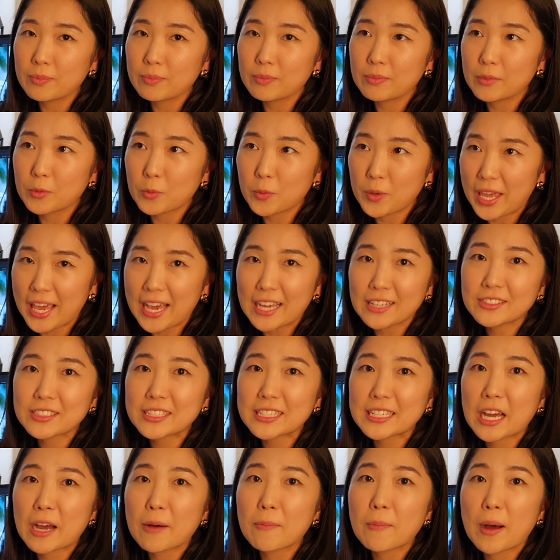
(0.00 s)
we had to
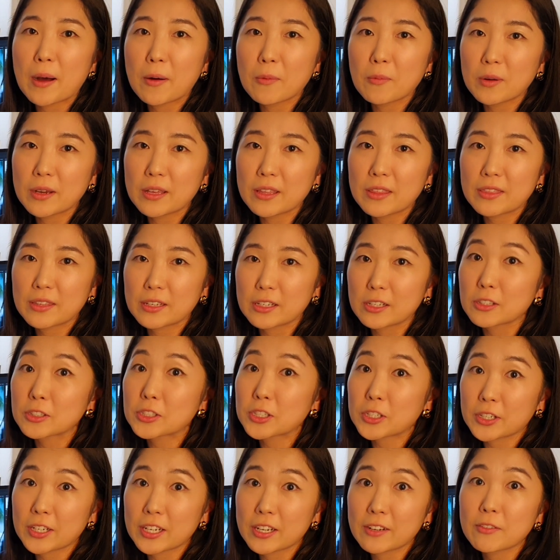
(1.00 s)
come up with an
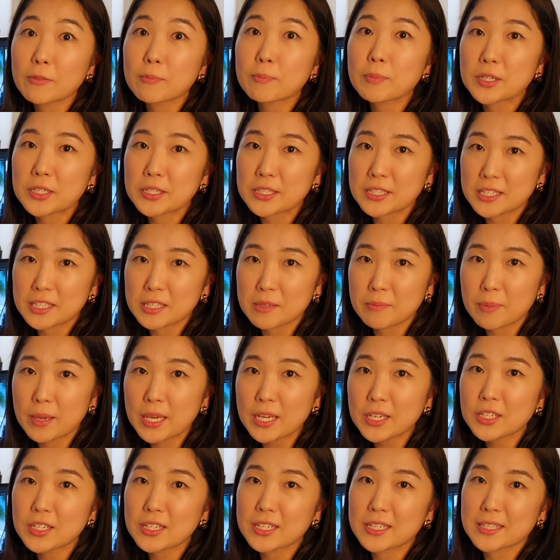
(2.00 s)
alternative
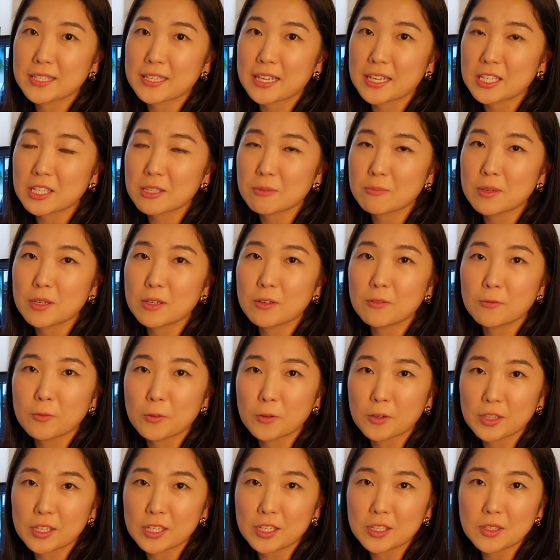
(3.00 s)
participation assessment
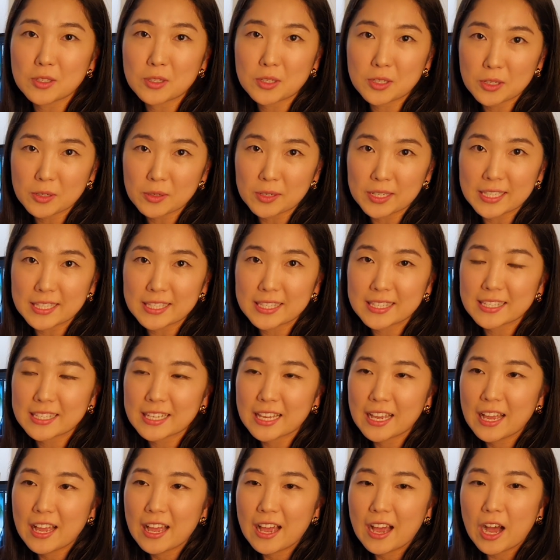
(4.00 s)
for these students.
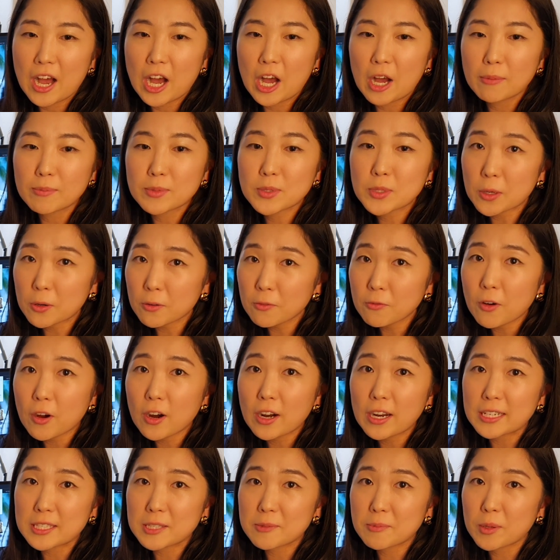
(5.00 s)
So
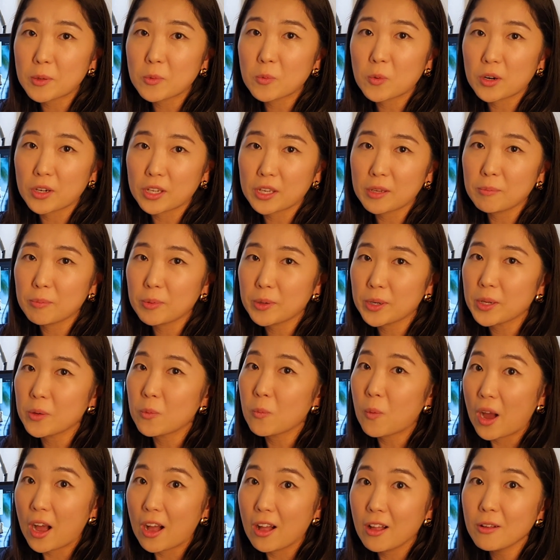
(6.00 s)
far, it's been working pretty
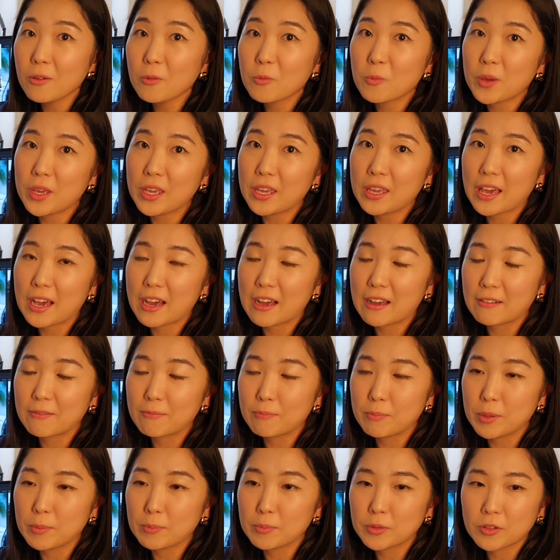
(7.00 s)
well. We
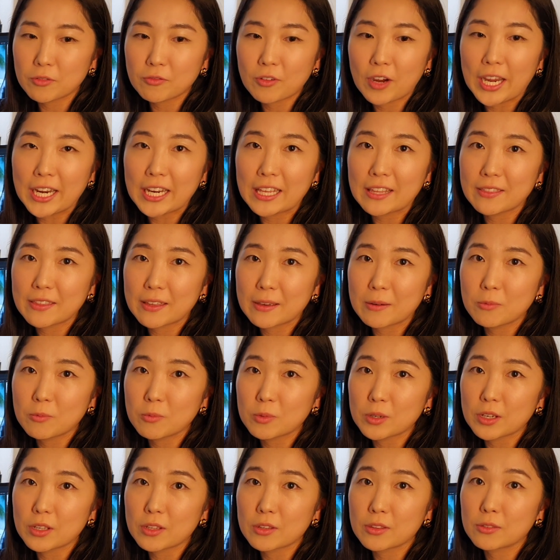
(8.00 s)
have been providing them
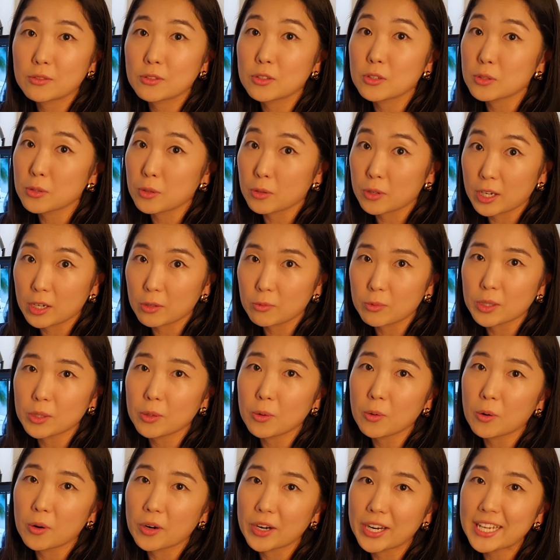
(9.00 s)
with tutorial
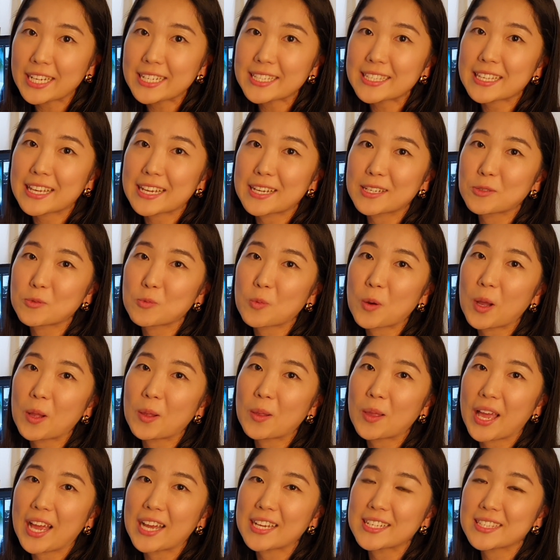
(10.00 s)
recordings as
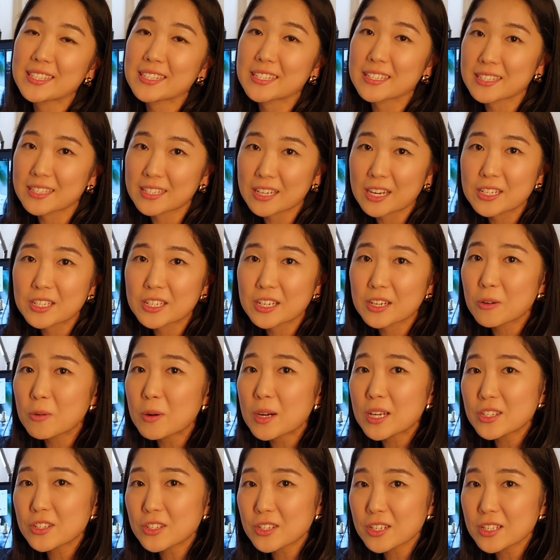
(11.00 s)
well as discussion
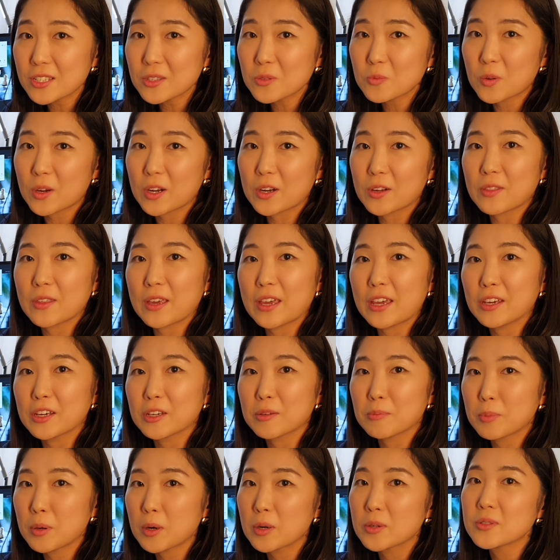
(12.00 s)
questions where they
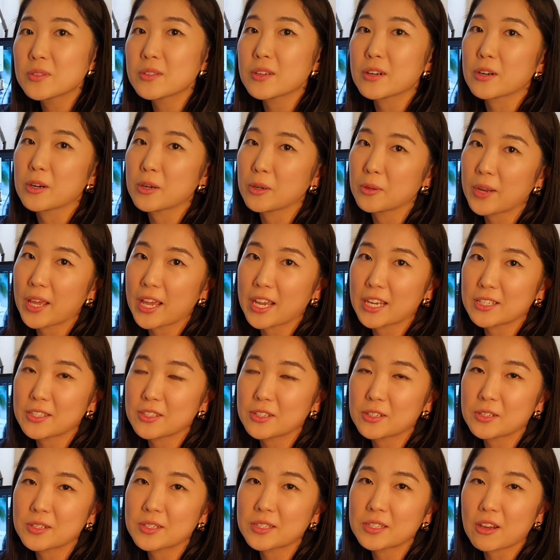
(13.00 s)
could post their own
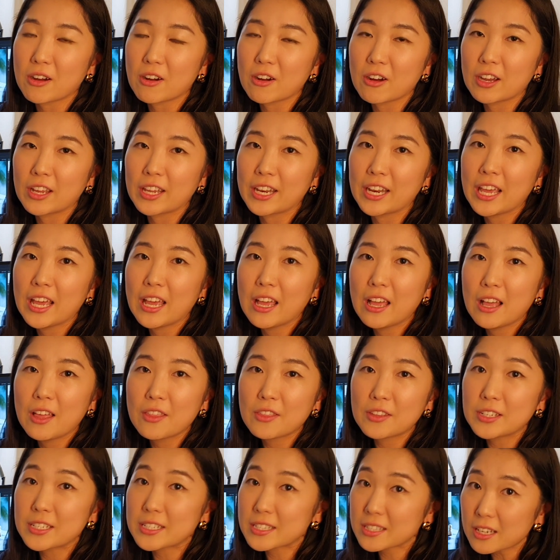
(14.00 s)
answers on
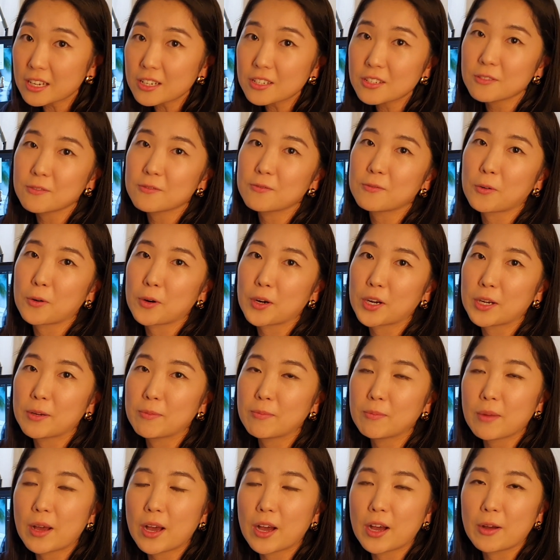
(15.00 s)
the discussion
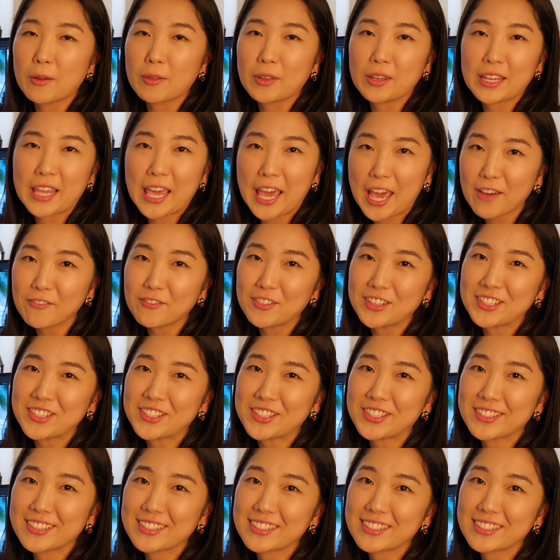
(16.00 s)
forum on Canvas.